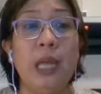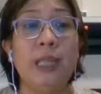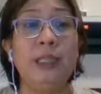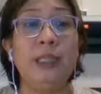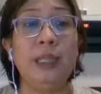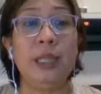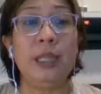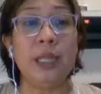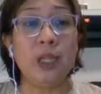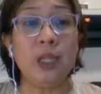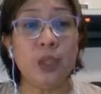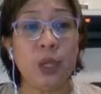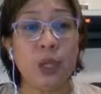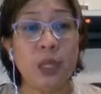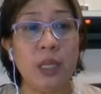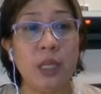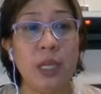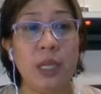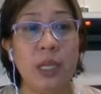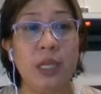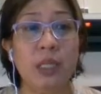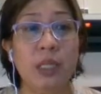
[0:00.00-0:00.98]
the
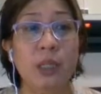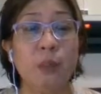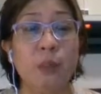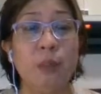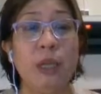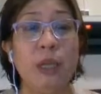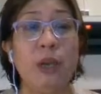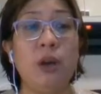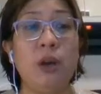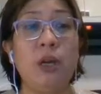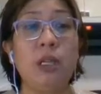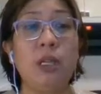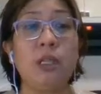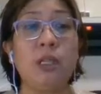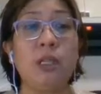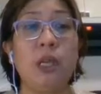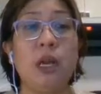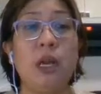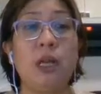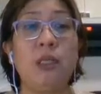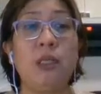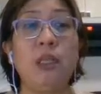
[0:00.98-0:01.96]
reason is because
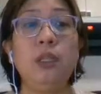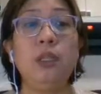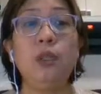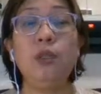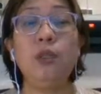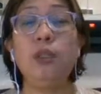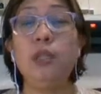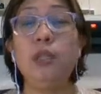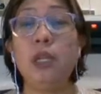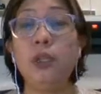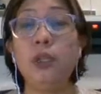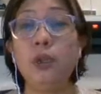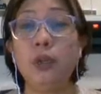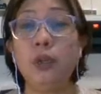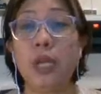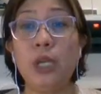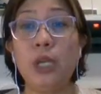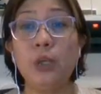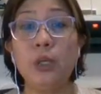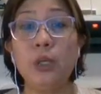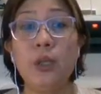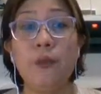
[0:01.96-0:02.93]
the
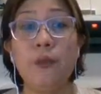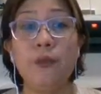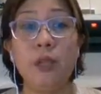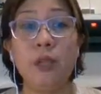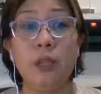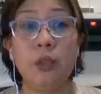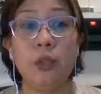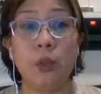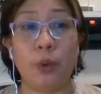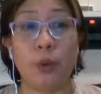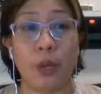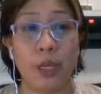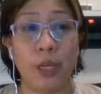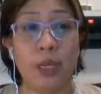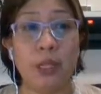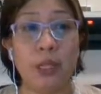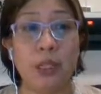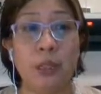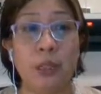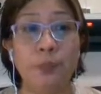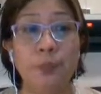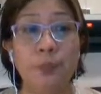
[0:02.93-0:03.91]
duration of the
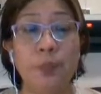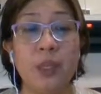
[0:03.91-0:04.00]
noise